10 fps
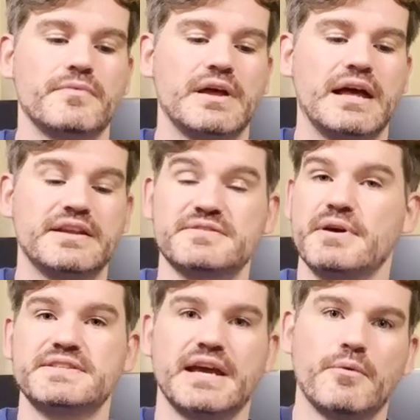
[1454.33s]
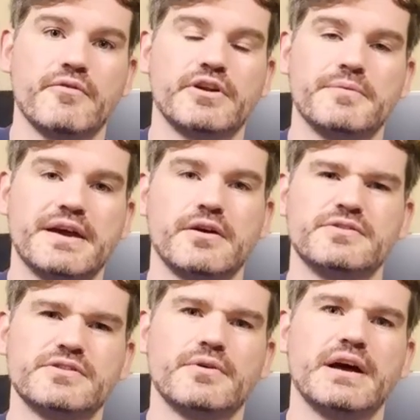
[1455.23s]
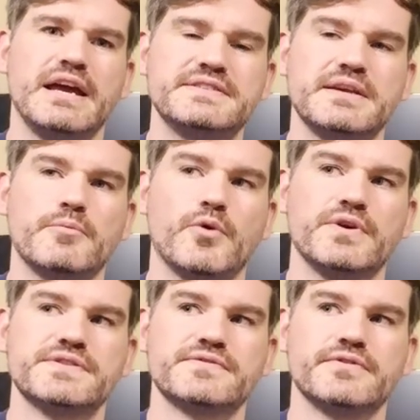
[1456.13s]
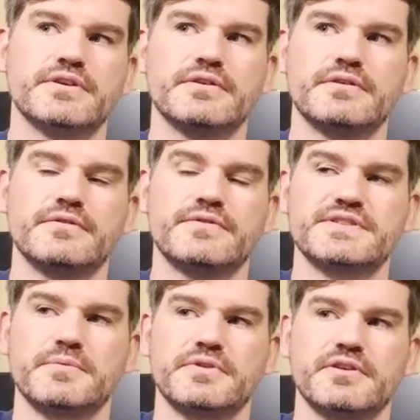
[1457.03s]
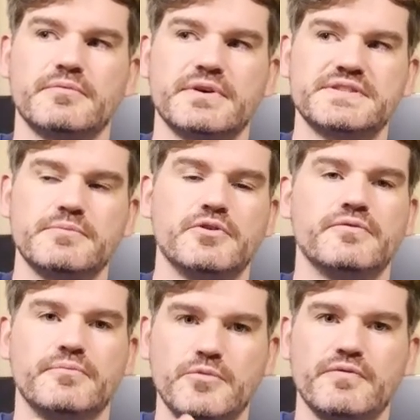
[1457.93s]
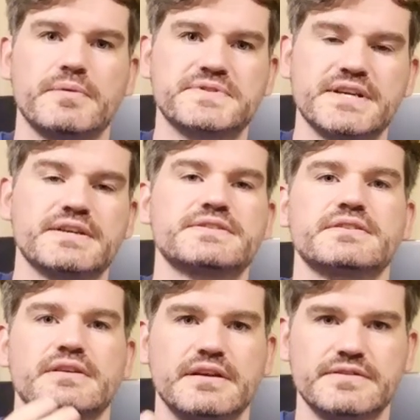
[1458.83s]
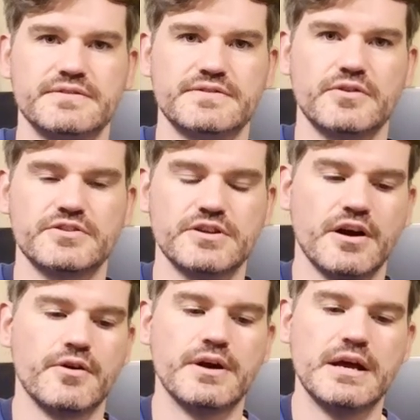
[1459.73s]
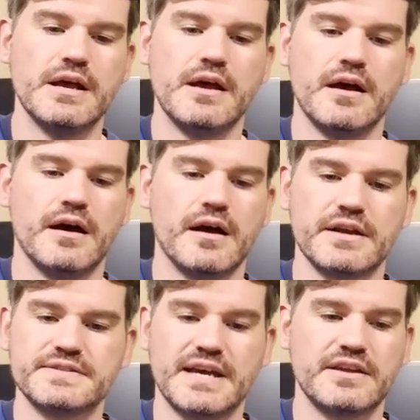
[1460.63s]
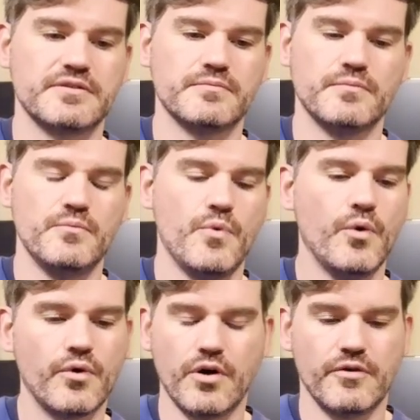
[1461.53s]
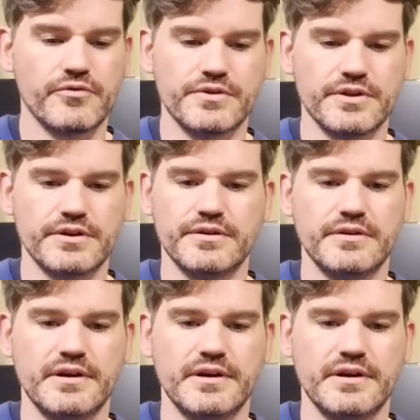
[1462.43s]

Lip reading: And it's amazing how often I'm there going, do you know what, 18 points for something that can basically move up 6, zone of denial. I take them more often than,